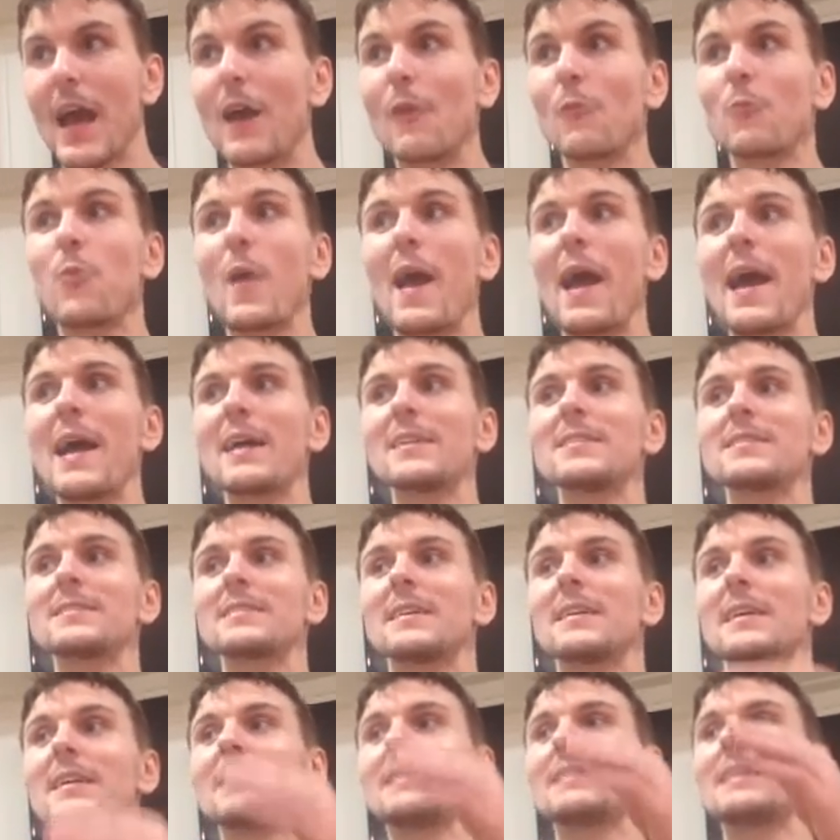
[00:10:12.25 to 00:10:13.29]
Where
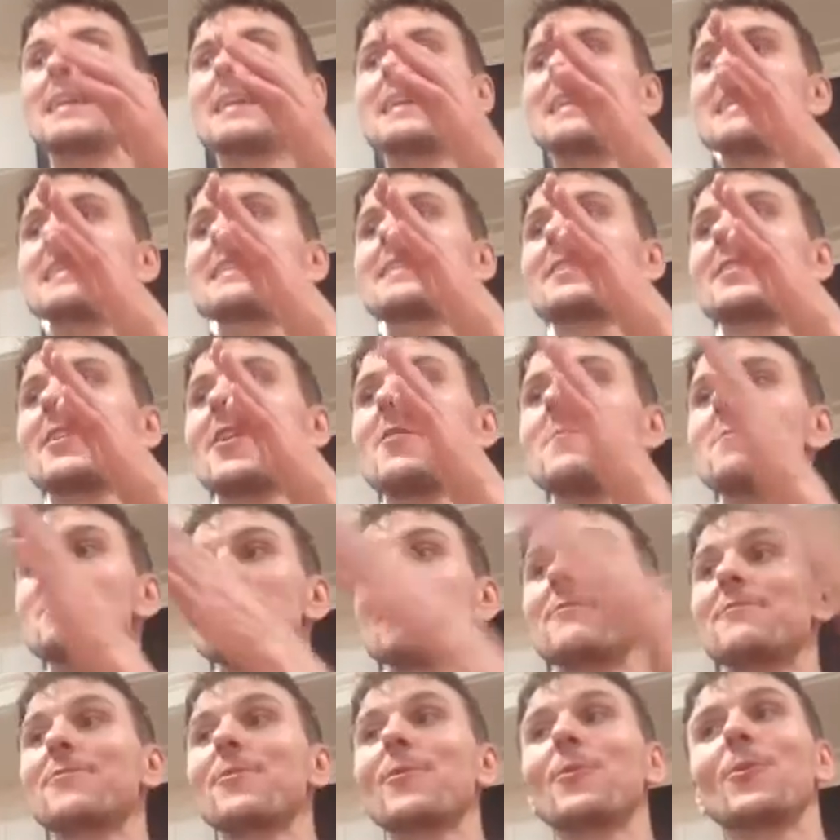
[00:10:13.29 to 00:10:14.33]
does the I come
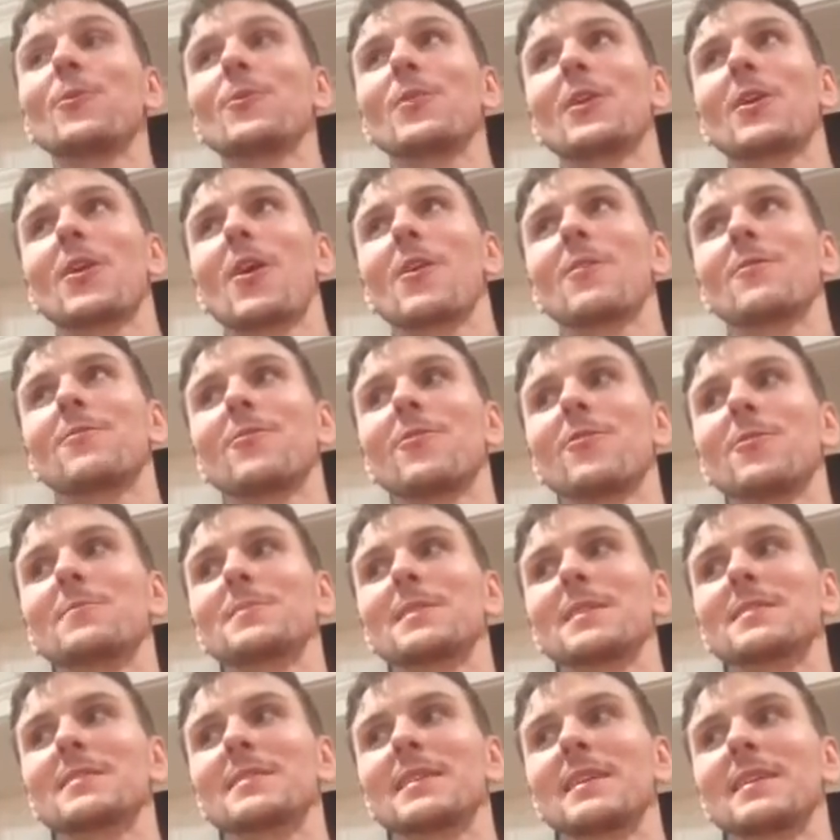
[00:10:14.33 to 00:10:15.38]
before the long form,
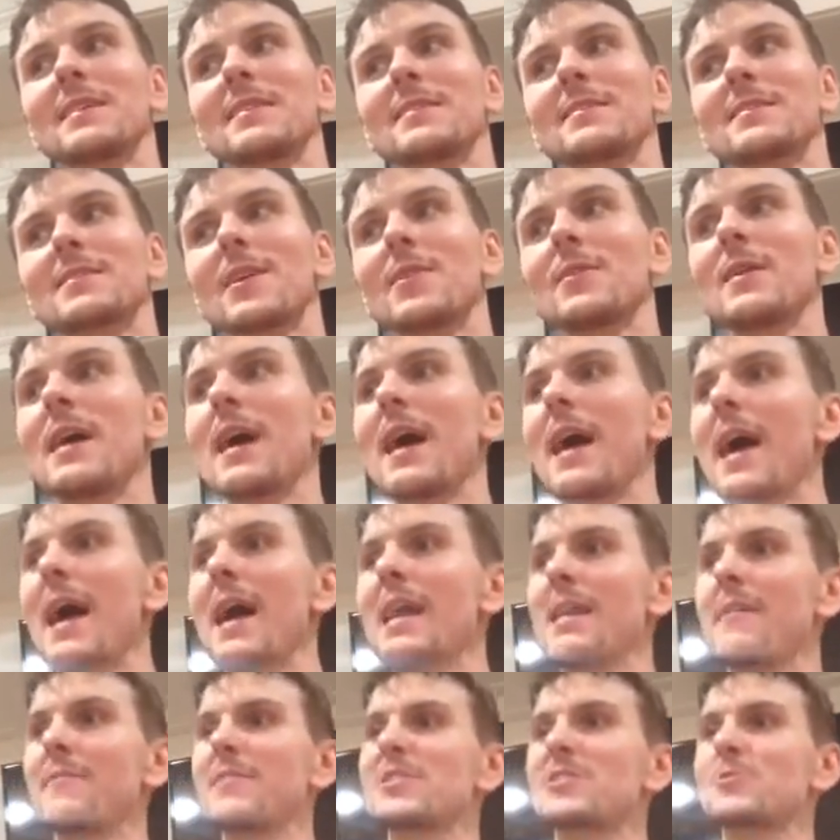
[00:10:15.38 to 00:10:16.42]
doesn't it? So, yes.
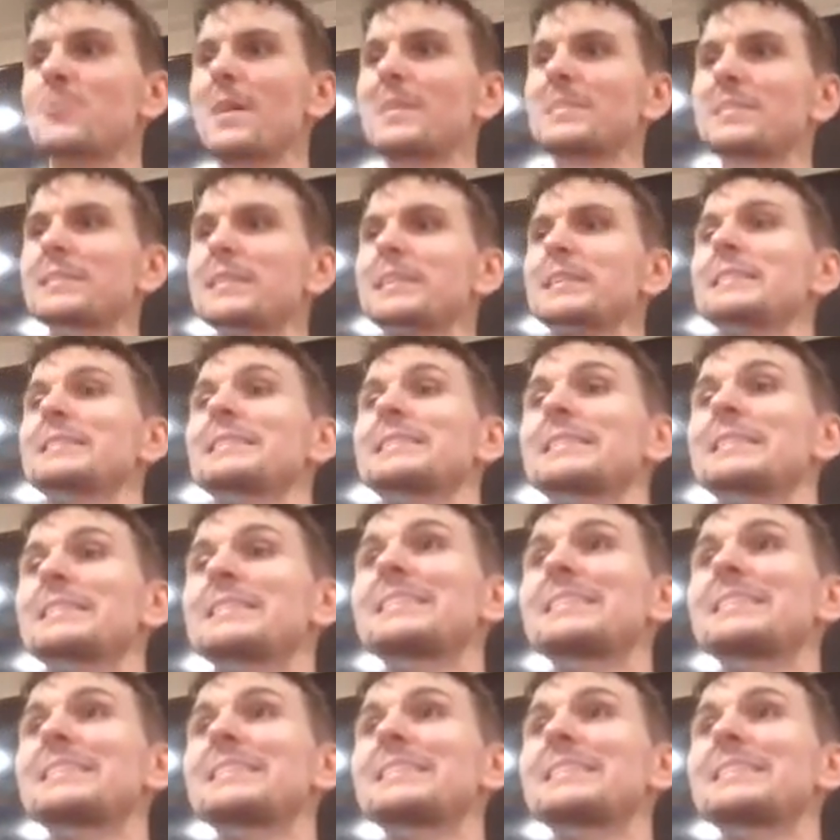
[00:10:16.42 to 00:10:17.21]
Elle avait choisi.